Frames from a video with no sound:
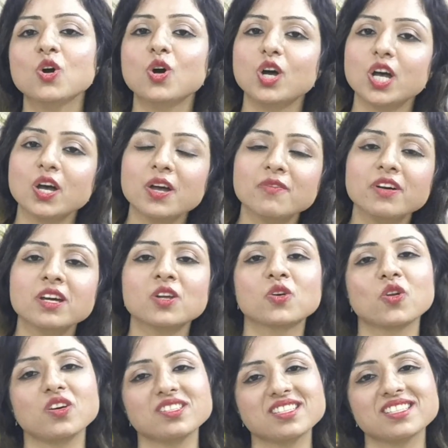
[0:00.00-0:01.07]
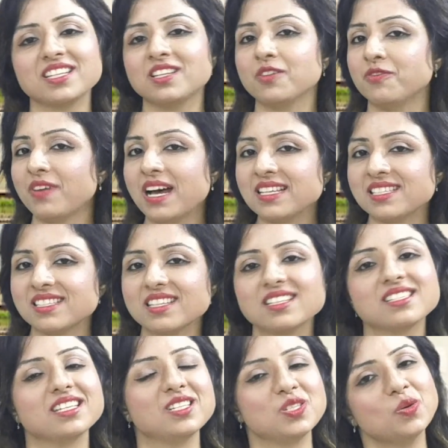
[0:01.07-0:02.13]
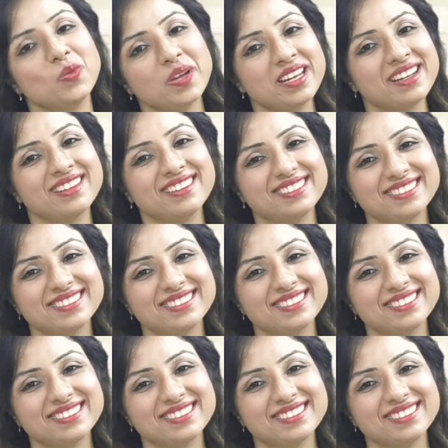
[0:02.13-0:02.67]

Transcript: Whoever crosses it the fastest is the winner.